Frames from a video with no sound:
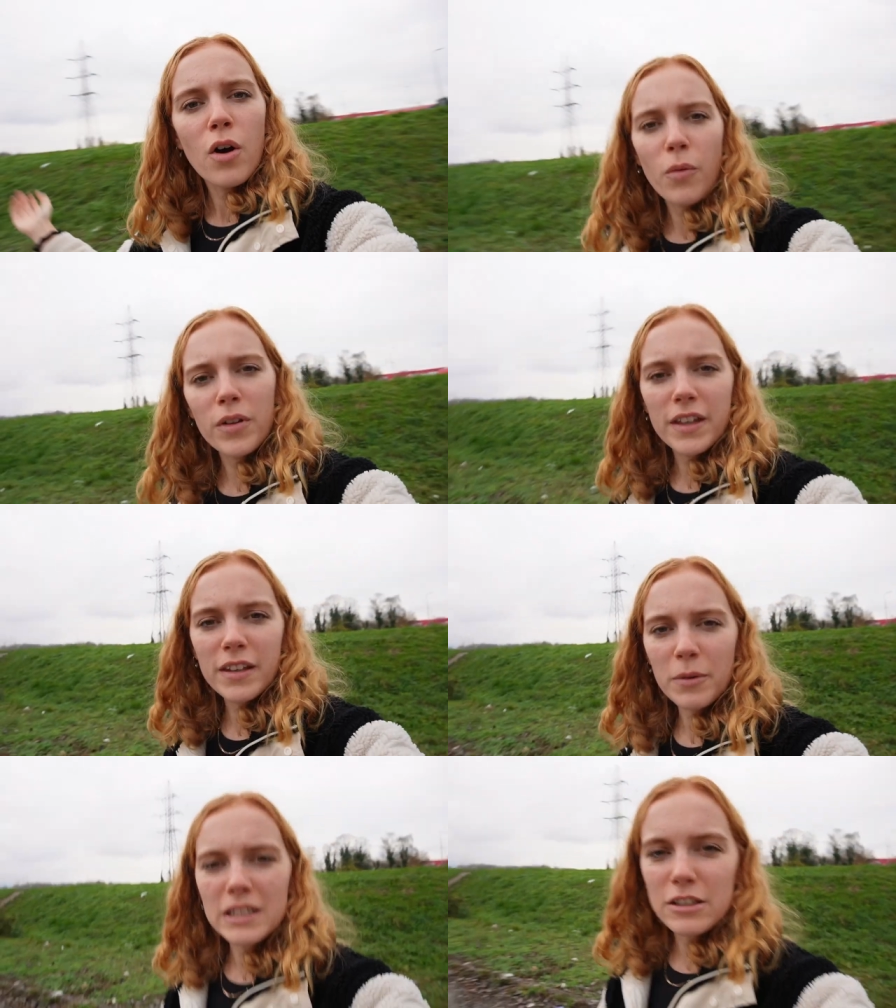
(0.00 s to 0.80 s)
One thing
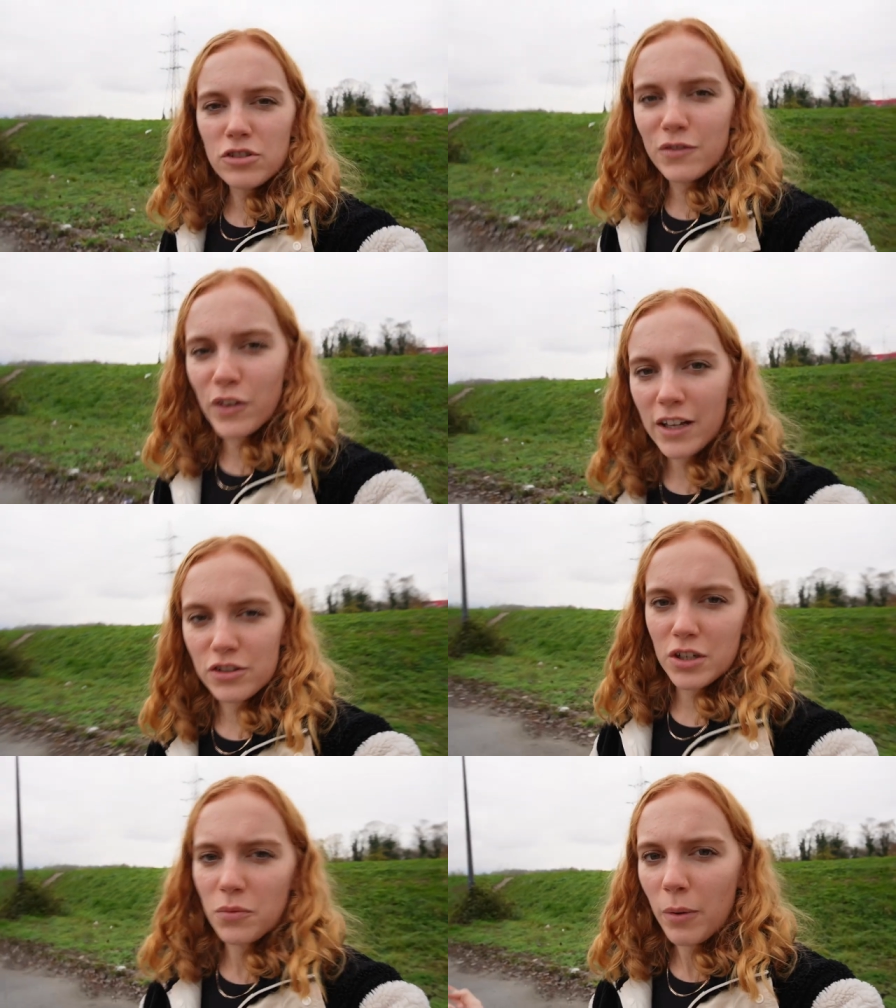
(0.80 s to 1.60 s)
that we did just forget
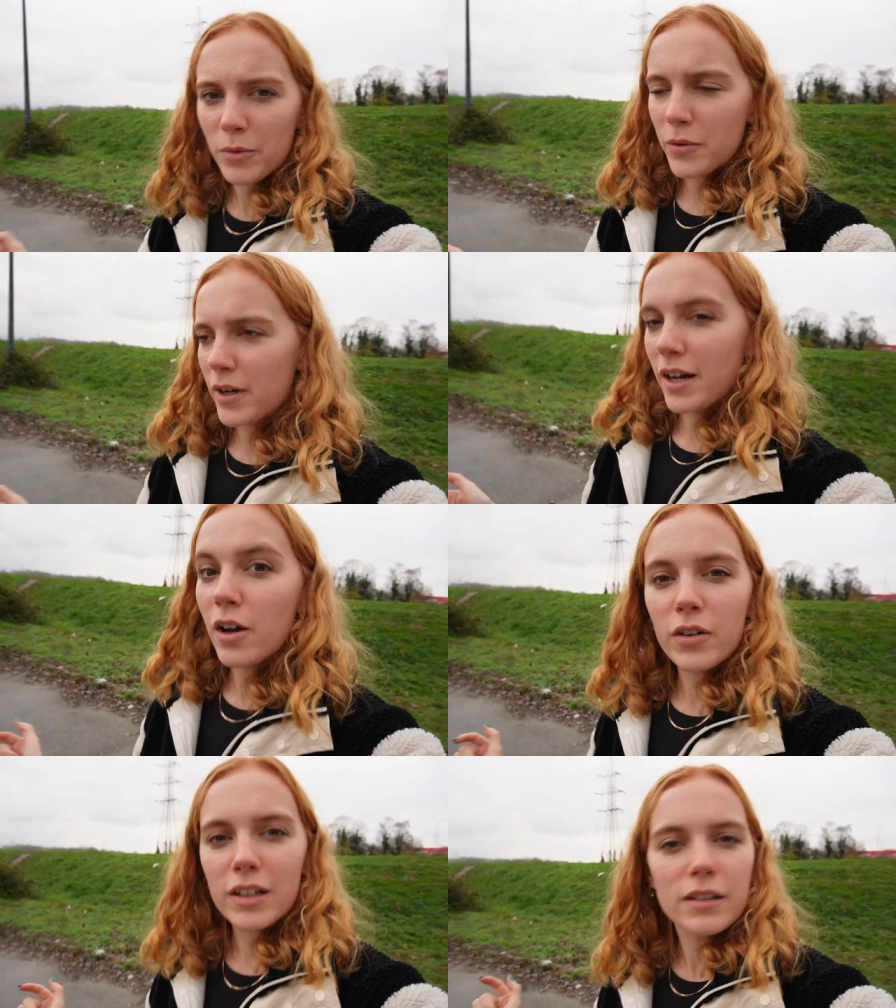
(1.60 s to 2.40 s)
to do when we
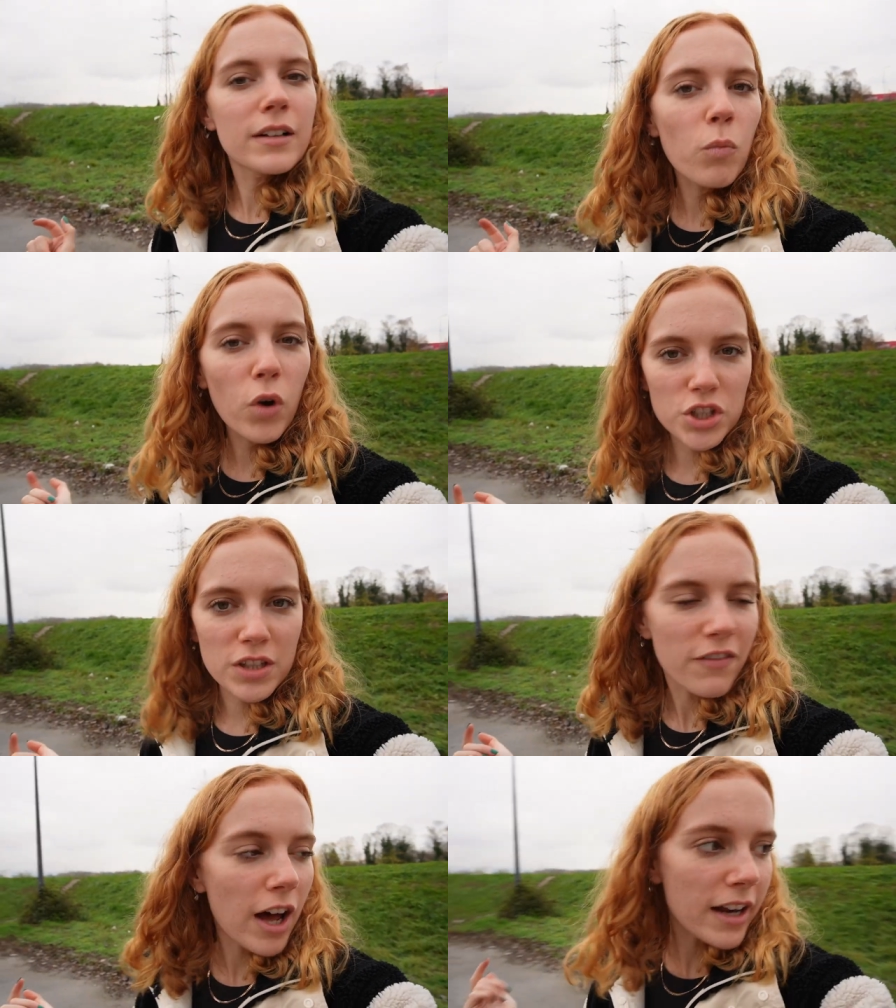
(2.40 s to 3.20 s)
were washing
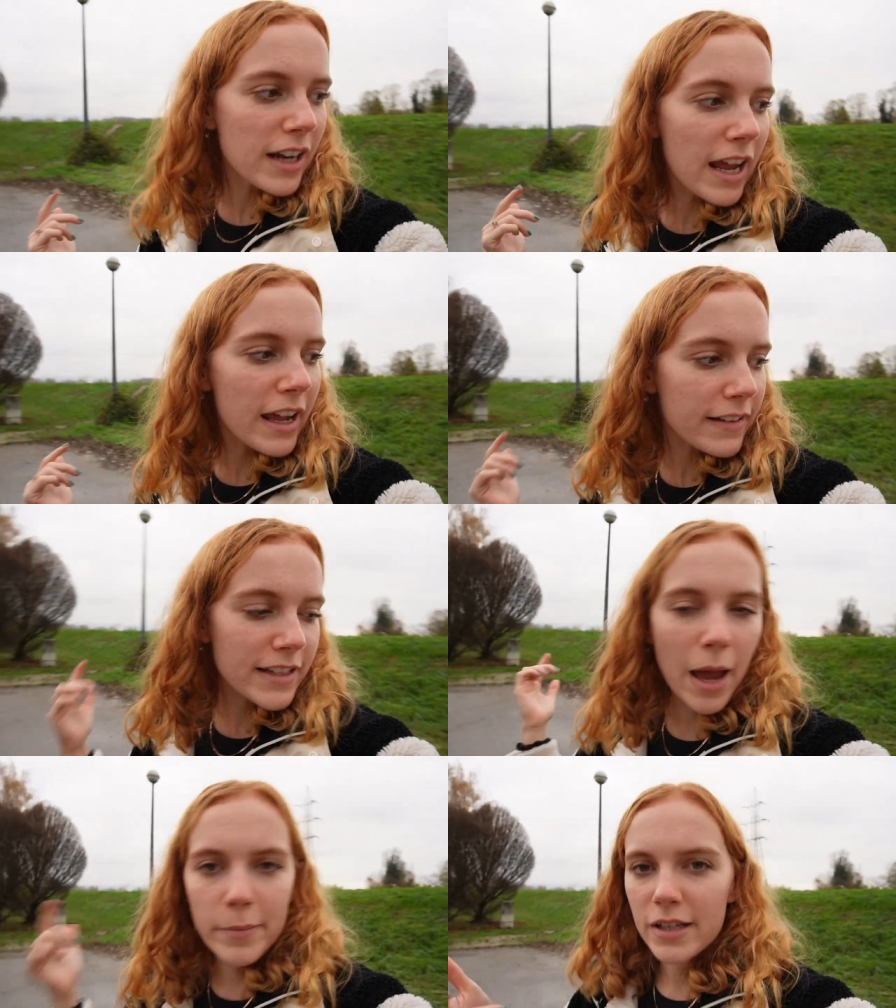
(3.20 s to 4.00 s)
the van is
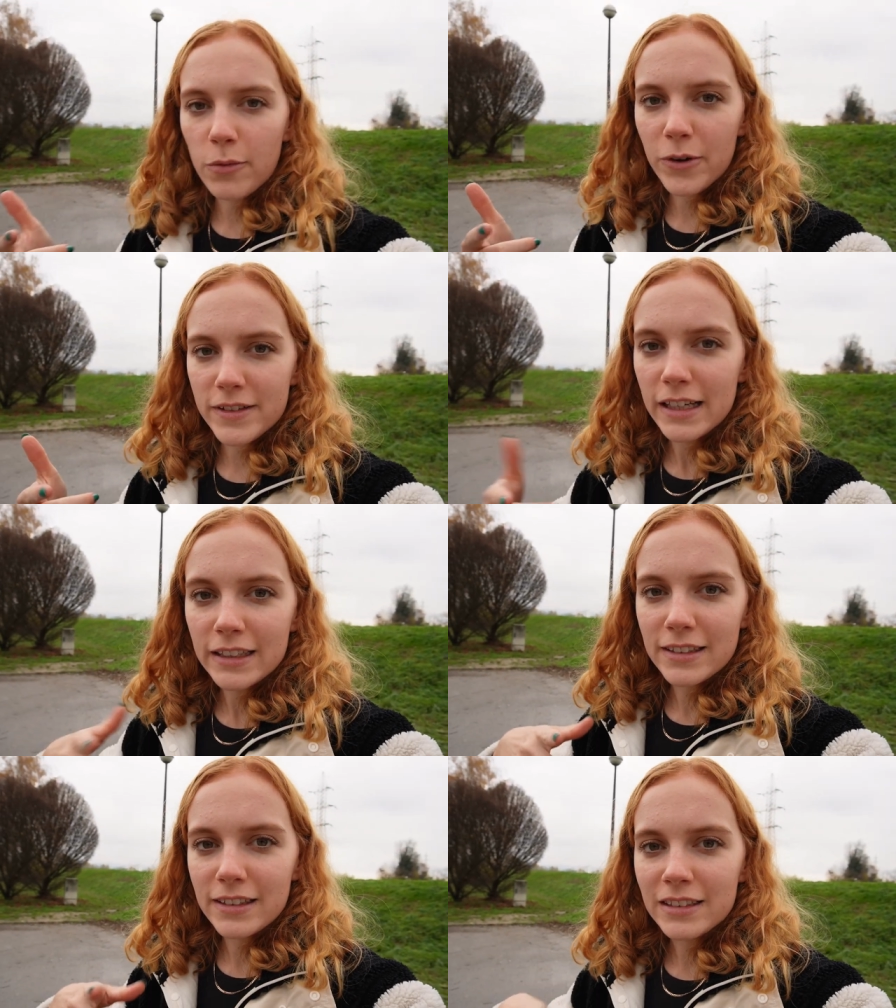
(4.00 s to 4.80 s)
empty the water
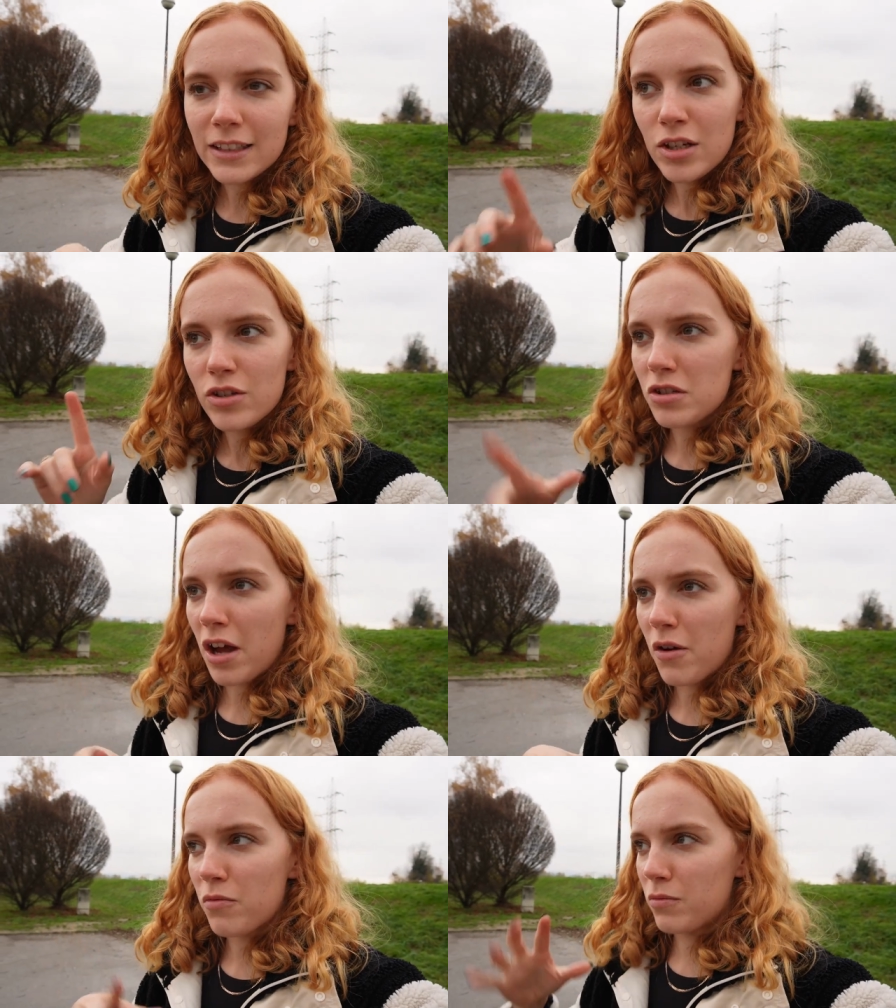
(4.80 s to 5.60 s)
tanks.
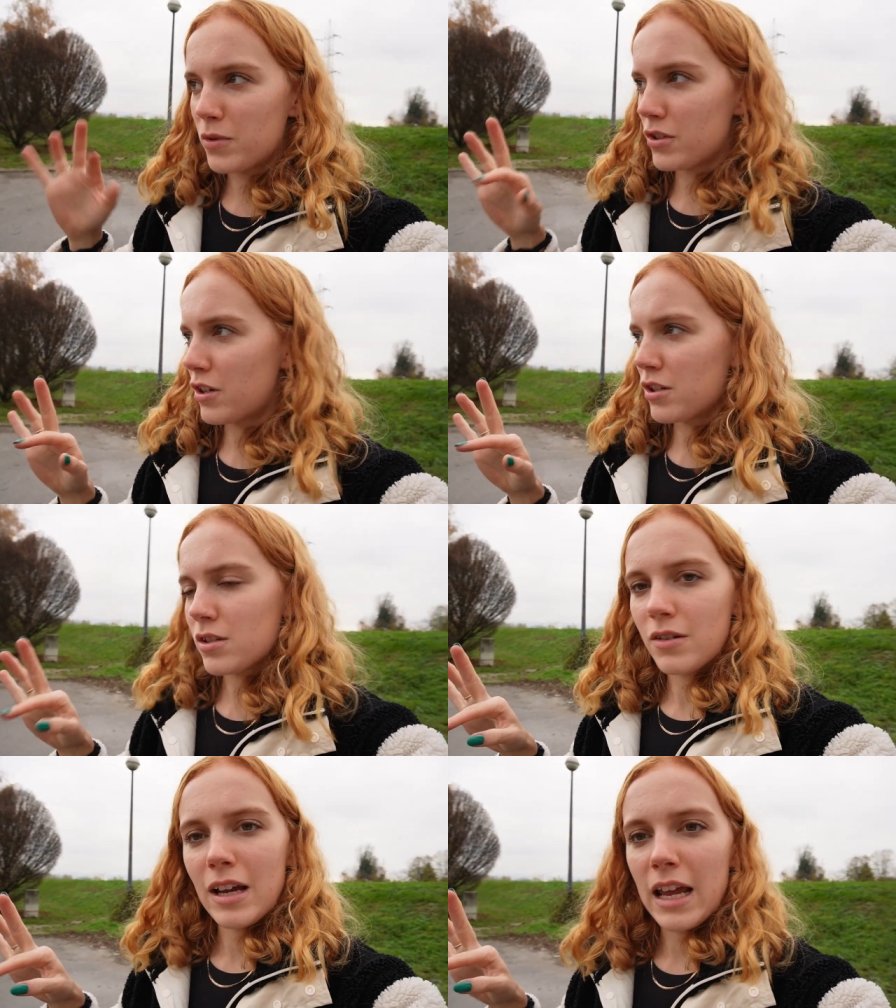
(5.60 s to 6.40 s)
So we're just going to
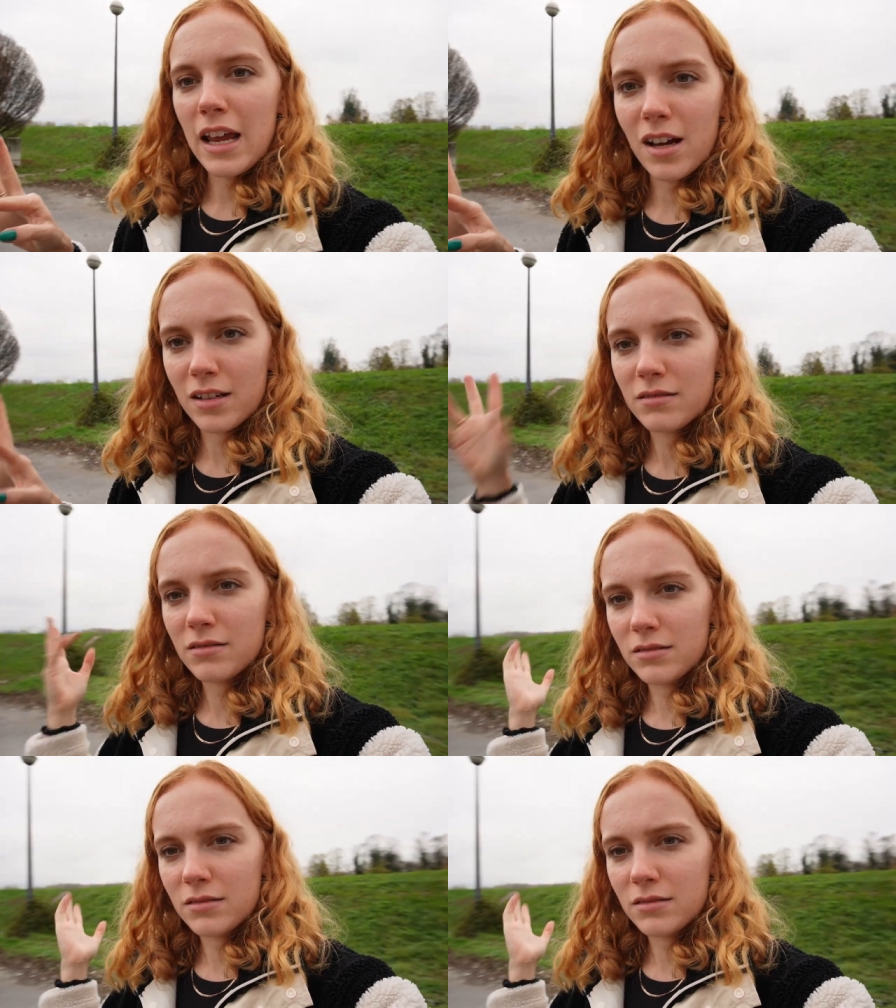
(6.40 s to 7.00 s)
do it here.